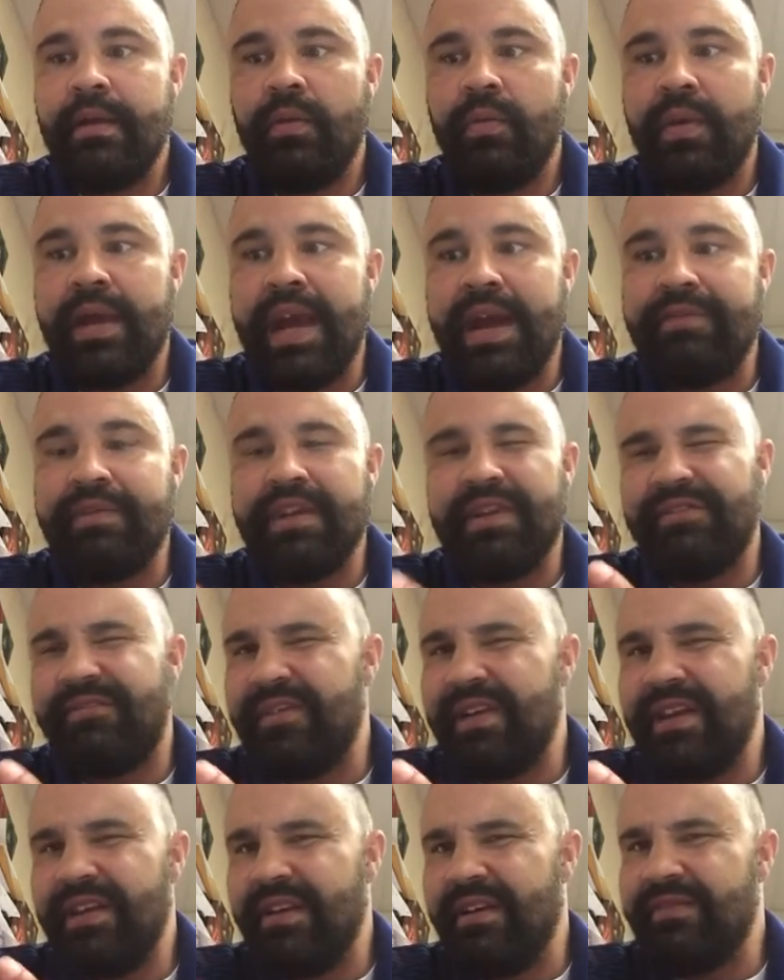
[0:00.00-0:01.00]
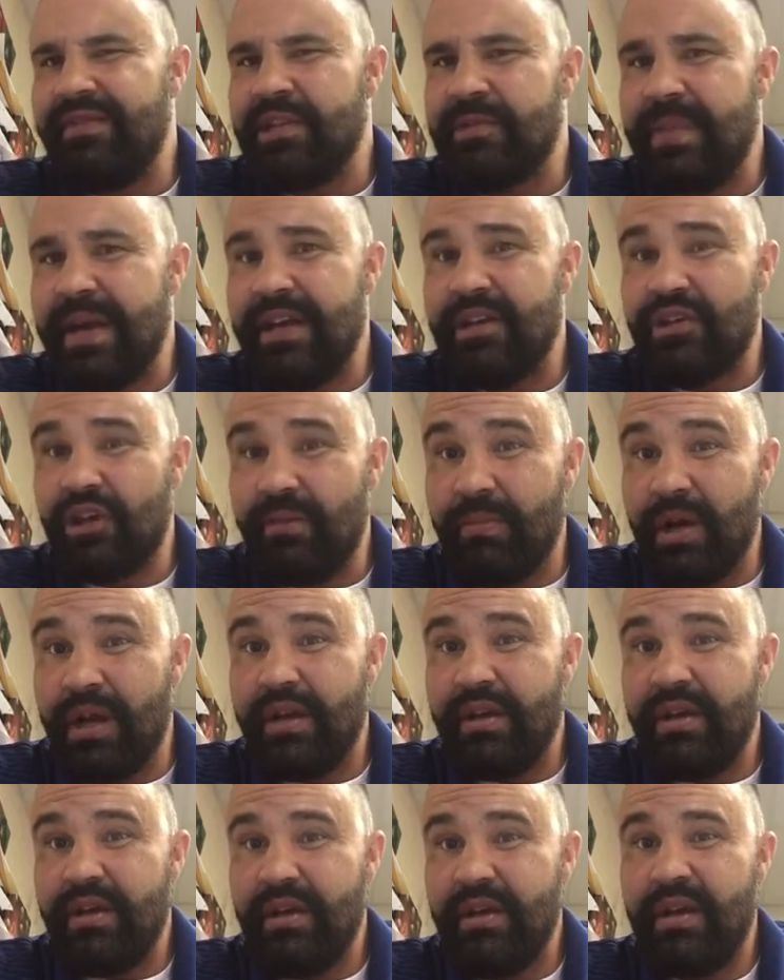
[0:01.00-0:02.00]
we have the defeat of the Spanish Armada
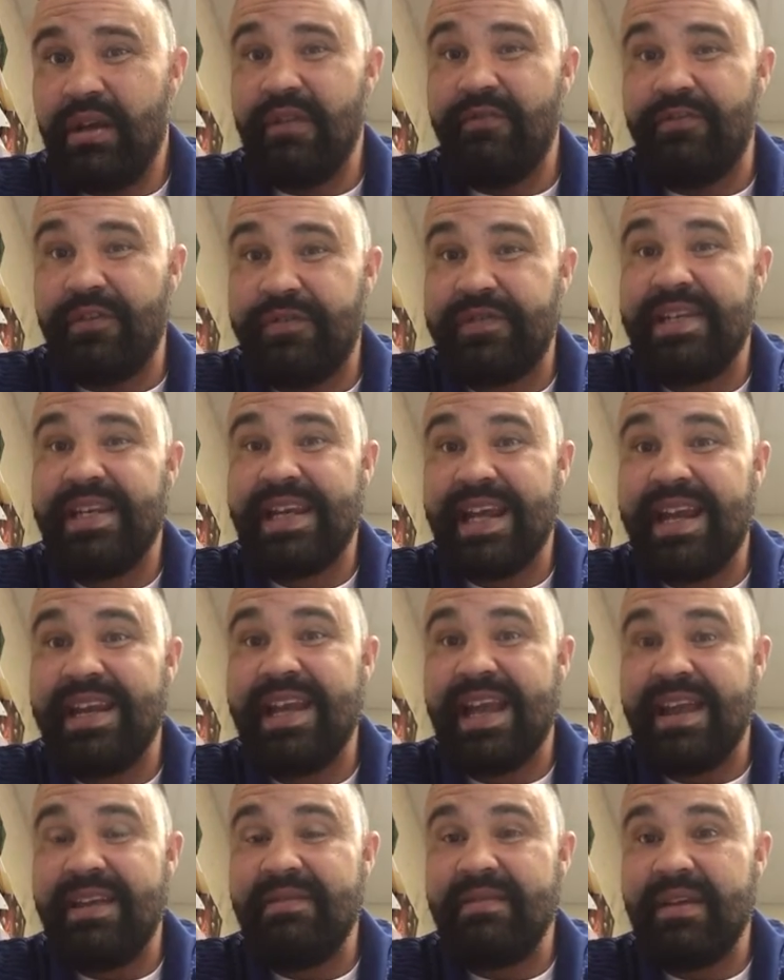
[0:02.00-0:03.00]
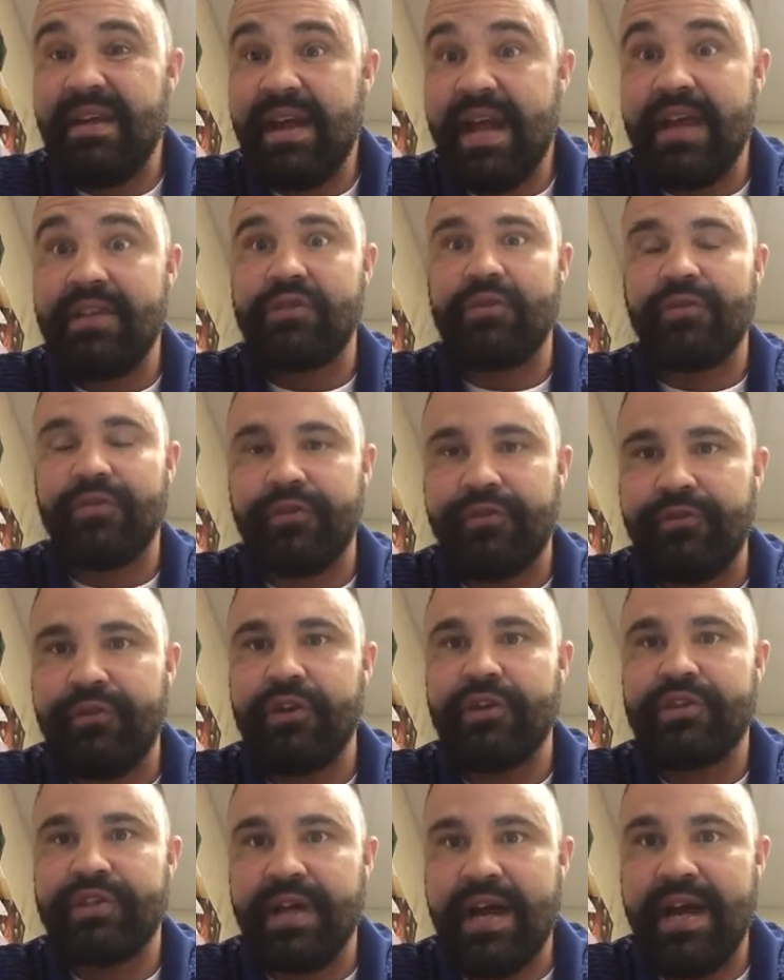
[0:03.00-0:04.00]
in 1588. And so for the
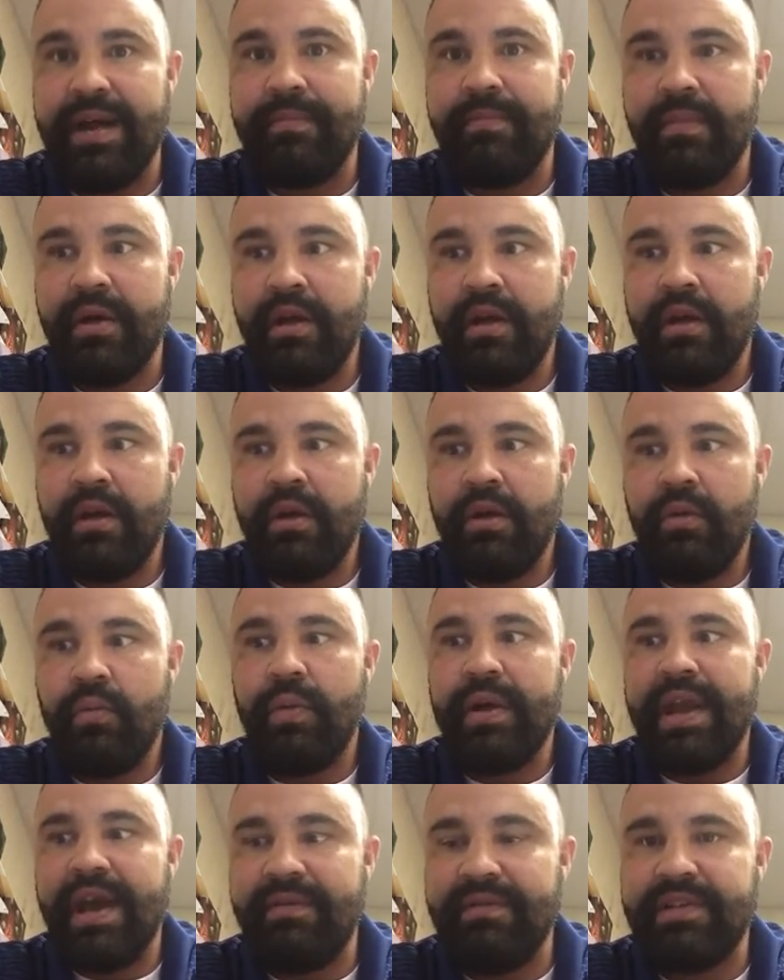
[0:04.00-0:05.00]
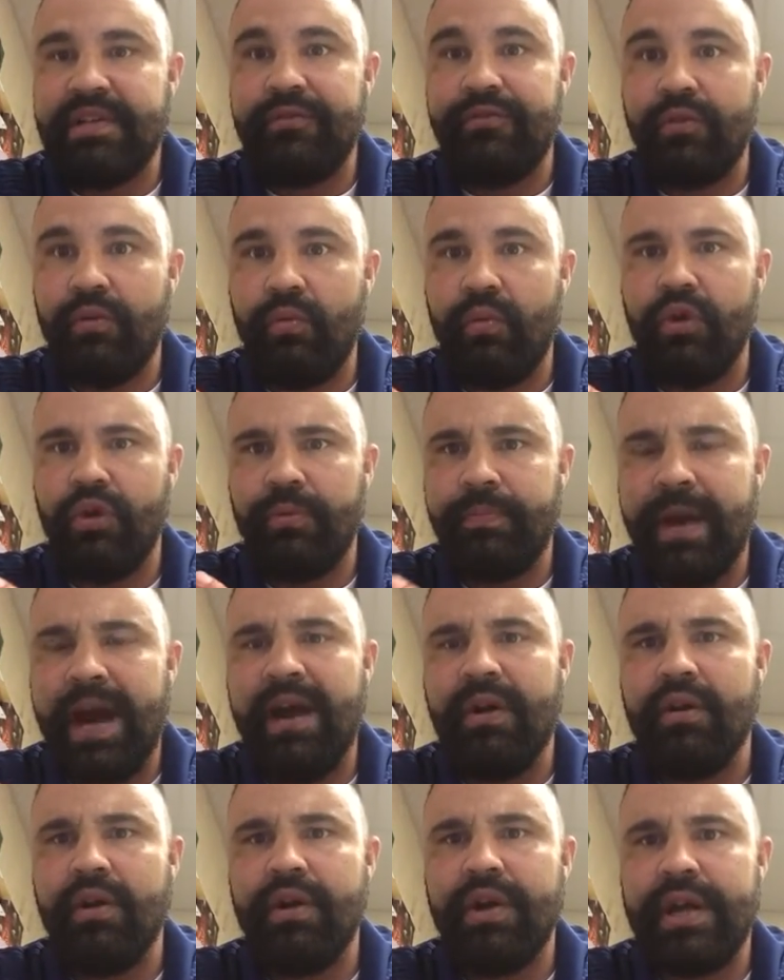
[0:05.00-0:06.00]
first time, we have a different world
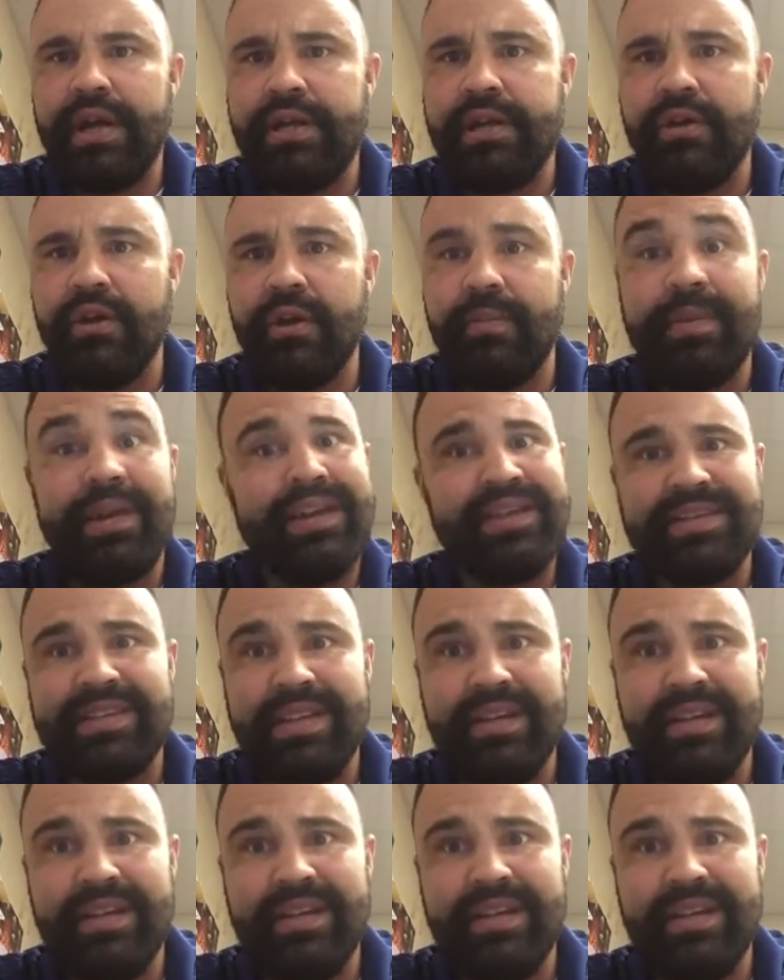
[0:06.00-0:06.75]
power in Europe, and it's